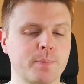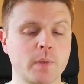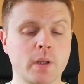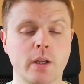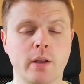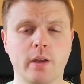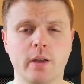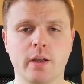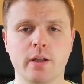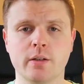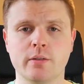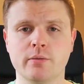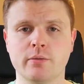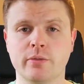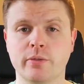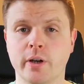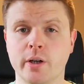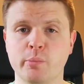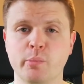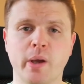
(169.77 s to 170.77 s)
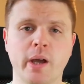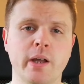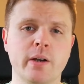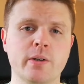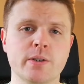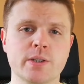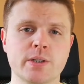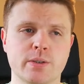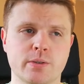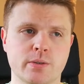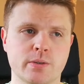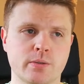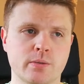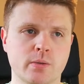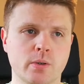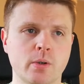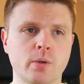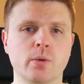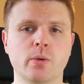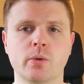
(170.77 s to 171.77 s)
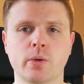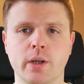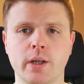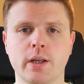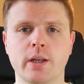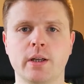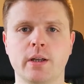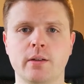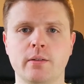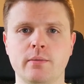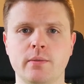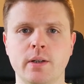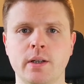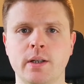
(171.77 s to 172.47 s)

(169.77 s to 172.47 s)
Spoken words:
and find patterns to, oh, okay,